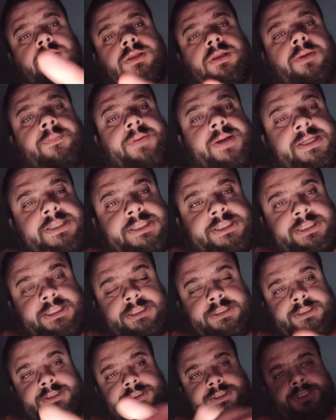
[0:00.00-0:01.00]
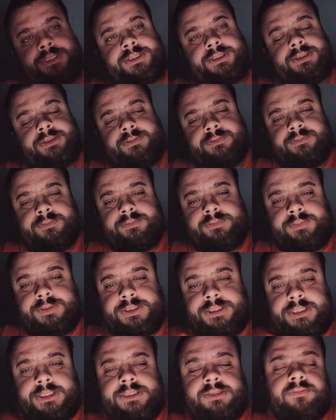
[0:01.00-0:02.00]
The Pistons
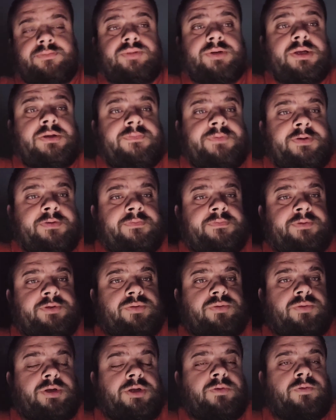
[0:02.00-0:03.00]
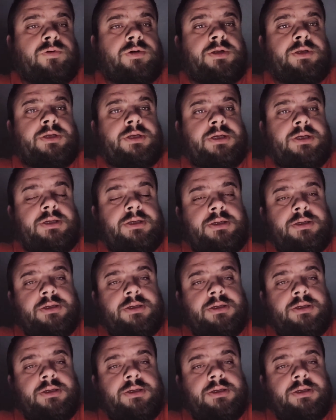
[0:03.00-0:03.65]
season preview for 21-22.